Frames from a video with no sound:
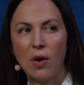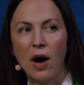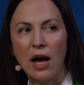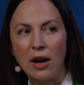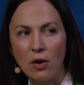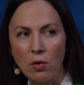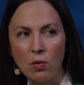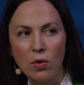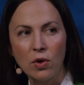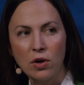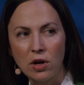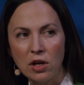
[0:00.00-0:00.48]
I
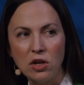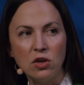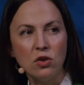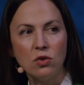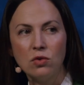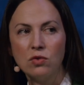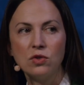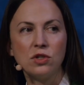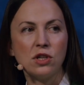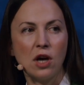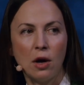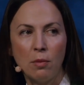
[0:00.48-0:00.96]
don't want to
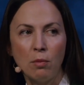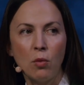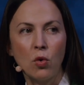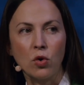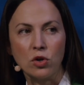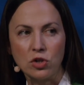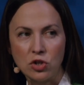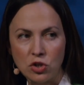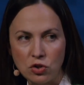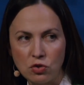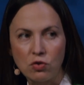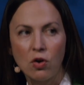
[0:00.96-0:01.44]
use a
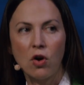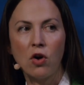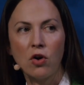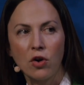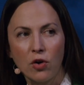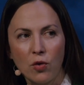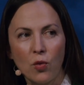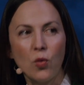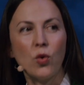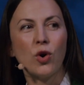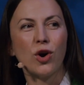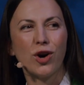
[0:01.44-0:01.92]
more
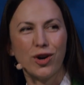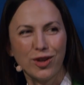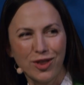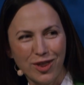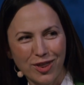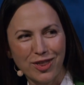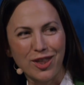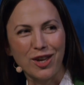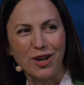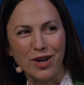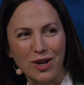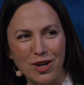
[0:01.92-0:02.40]
strong word
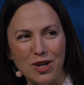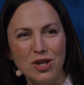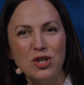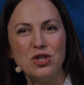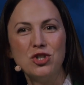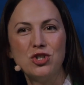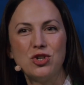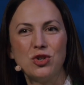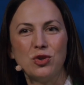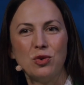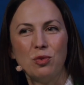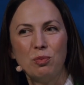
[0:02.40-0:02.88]
than an
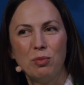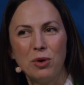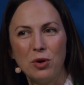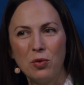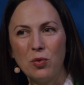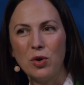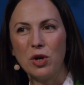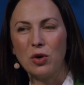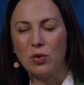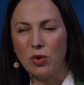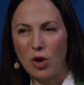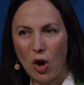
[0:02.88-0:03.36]
issue, but
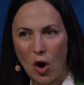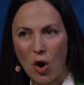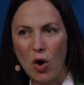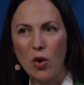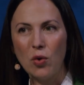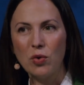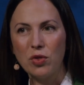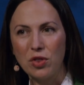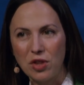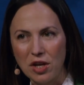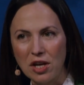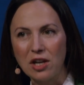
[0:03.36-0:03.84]
we could
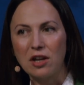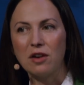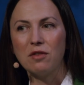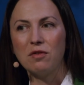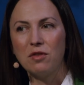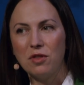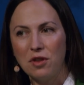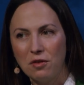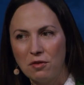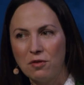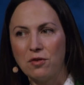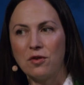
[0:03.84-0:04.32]
all think
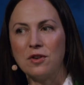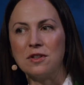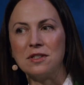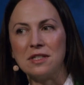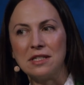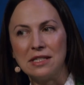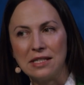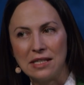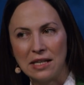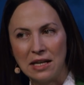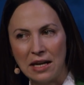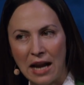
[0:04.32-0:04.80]
of different
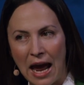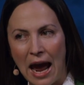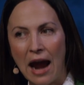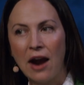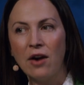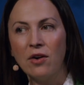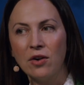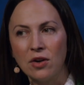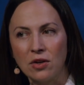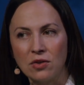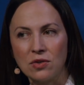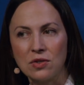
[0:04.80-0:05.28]

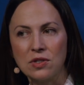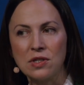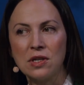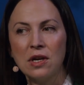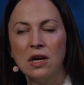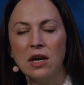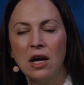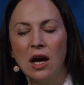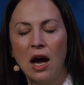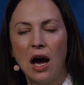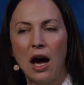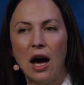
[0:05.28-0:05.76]
scenarios
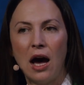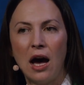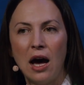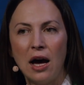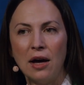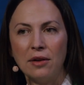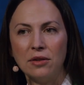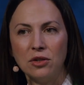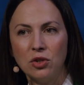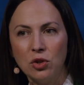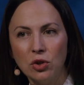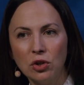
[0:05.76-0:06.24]

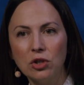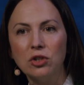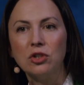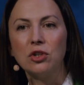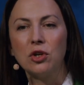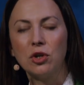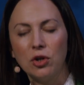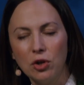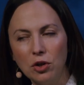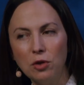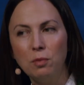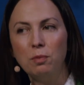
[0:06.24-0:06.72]

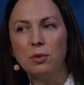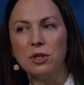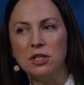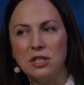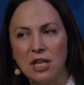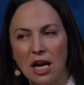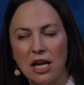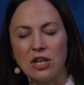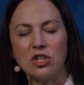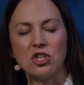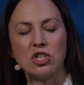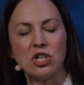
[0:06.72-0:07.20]
that could
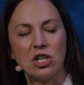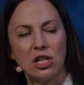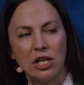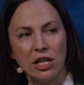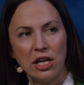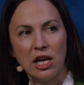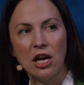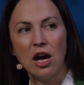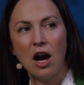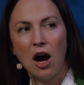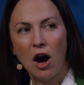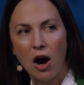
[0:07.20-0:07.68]

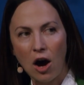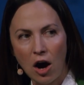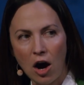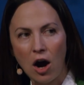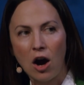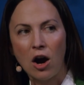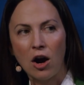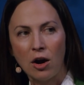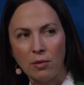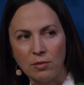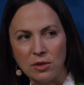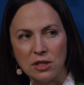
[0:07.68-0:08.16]
potentially
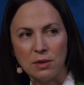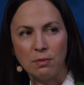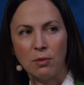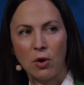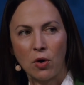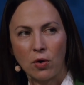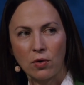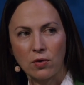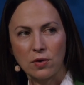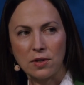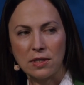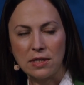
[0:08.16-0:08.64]
harm
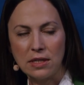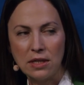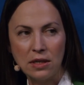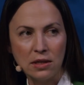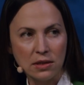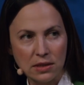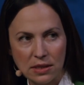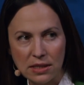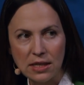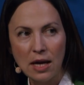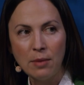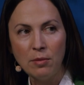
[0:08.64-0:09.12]
democracy.
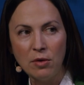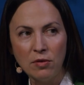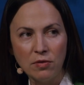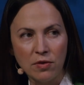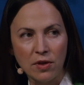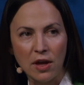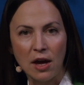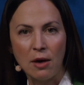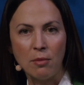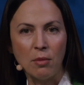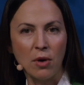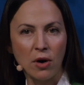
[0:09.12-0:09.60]
And some of
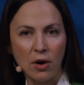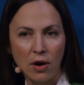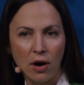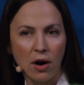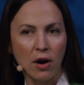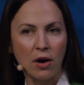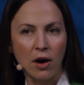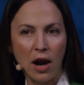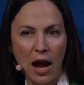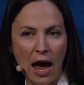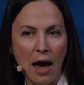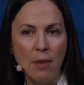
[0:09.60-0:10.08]
them
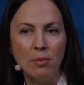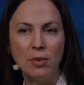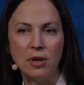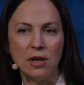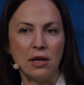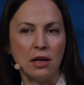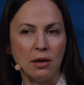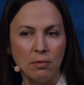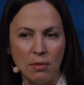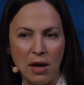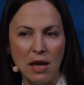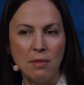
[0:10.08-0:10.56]
are
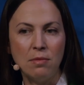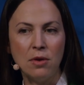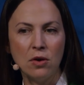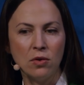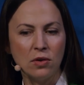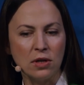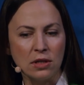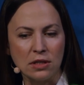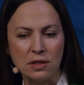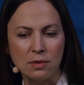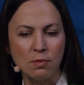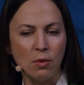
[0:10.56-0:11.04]
happening maybe
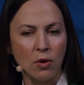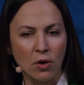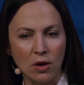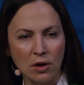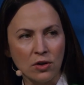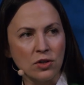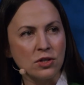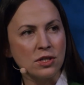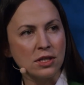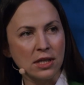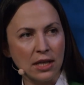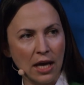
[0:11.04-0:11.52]
on a
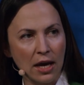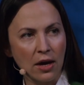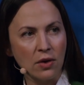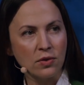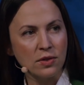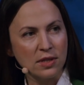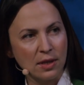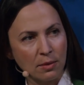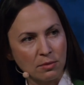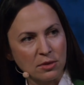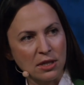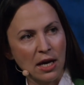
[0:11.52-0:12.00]
smaller scale,
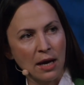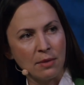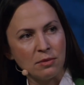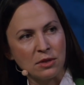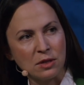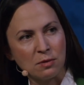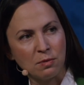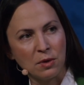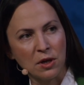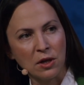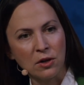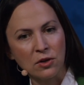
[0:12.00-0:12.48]

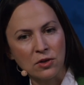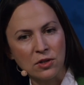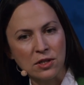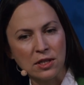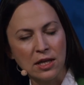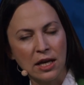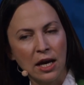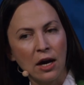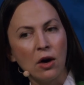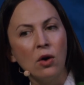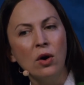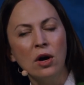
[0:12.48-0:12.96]
sometimes bigger
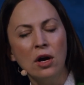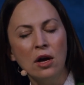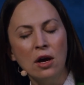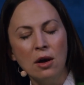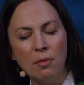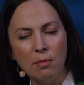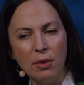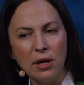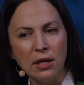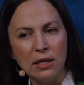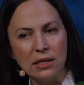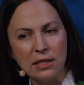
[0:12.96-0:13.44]
scale,
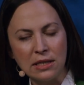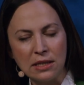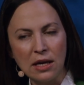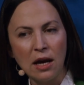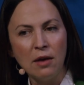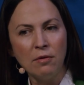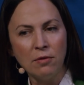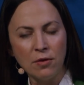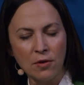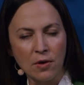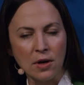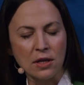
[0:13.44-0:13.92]
but it's
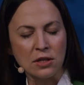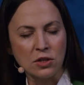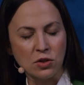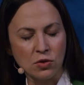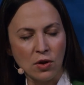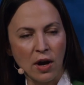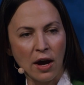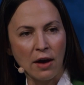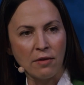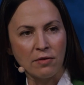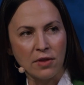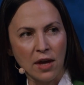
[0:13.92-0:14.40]
time for us
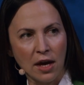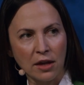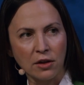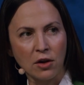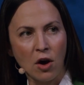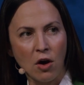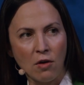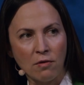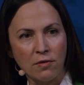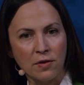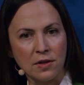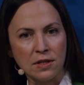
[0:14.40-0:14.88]
to have that
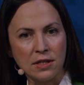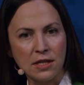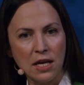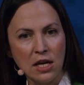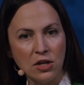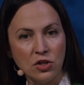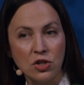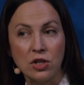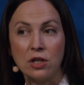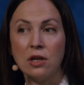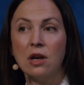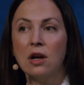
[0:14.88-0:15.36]

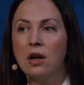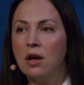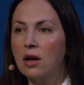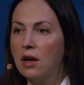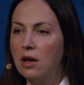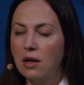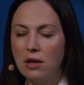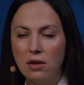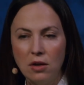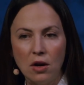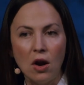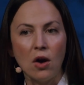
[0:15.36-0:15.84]
conversation.
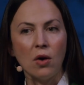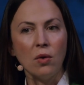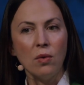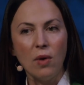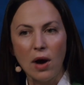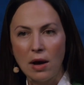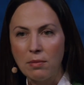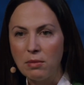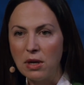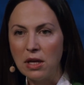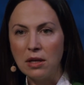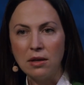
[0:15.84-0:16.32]
You know,
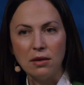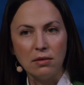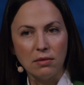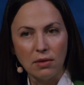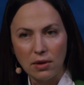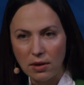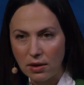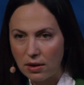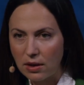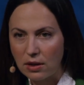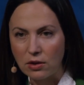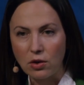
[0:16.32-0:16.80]
I mean,
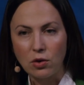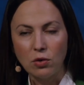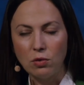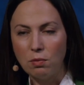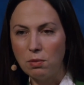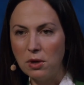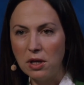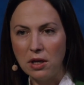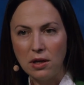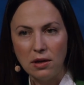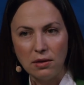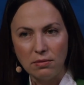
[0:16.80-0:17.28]
it
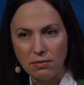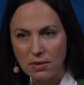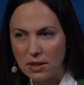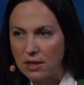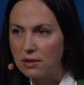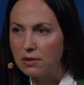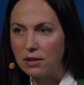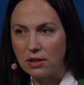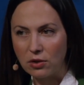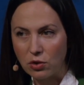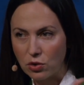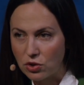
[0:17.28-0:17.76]

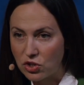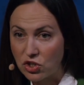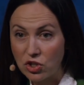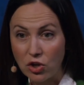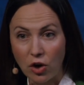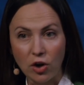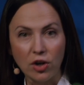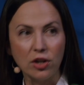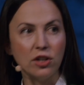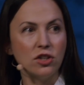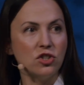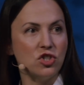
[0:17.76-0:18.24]
could
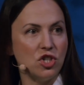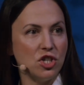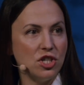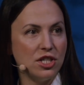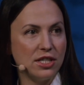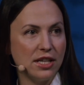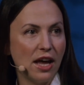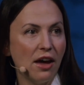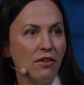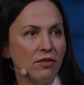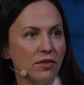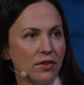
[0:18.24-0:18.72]
start at
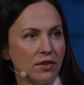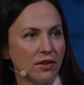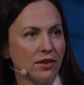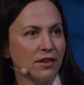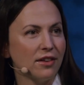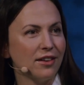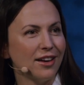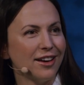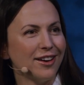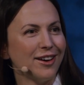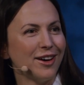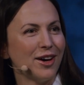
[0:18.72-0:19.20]

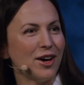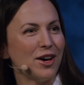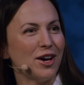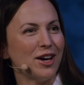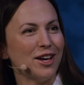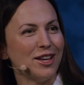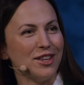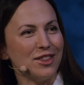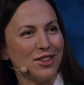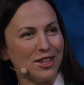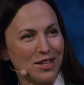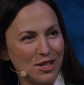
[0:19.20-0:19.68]

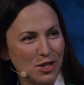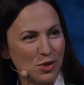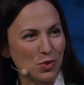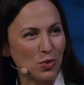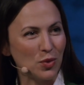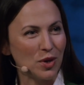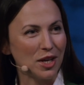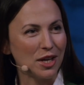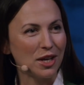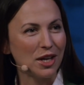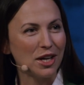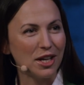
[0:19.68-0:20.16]
G7 this
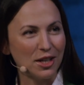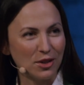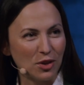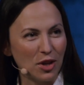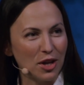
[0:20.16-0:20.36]
week.